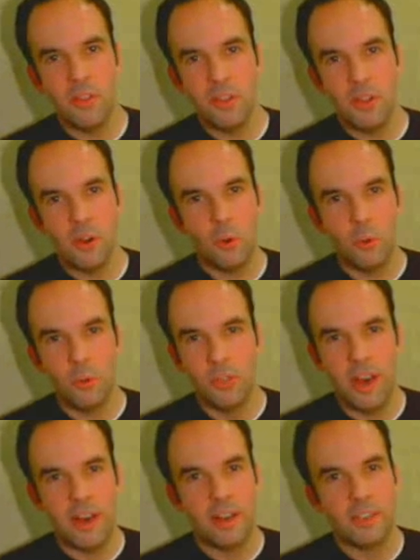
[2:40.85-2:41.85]
old
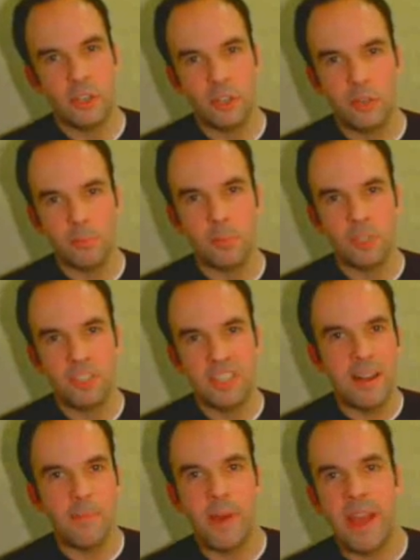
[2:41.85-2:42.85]
term
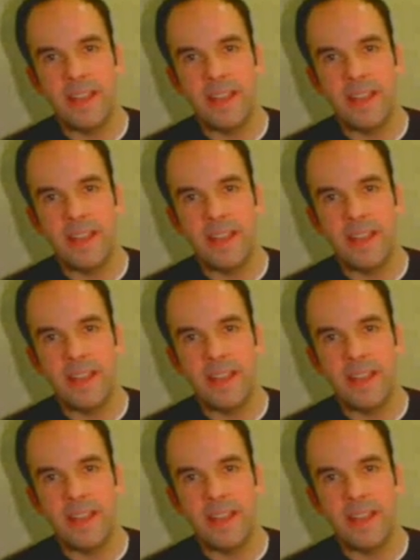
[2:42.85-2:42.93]
sodomite.